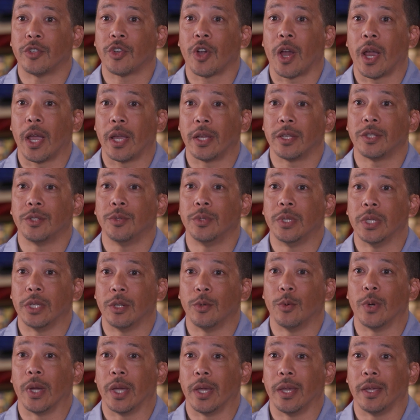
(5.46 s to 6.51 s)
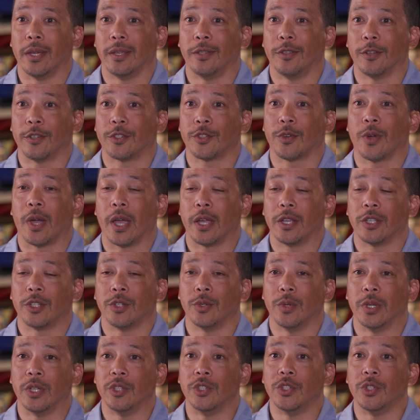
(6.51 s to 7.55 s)
trying to get away, they're trying
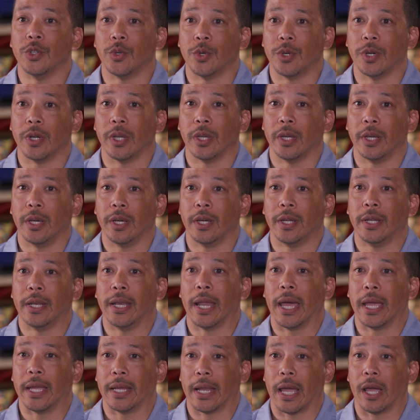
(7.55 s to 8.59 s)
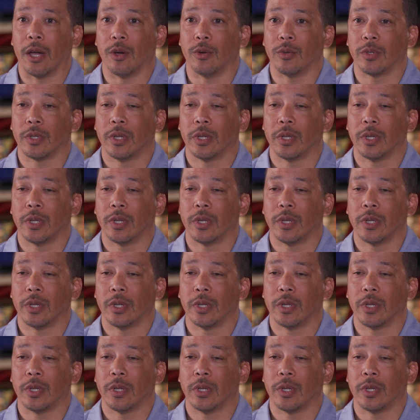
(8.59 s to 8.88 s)
to enjoy a night out.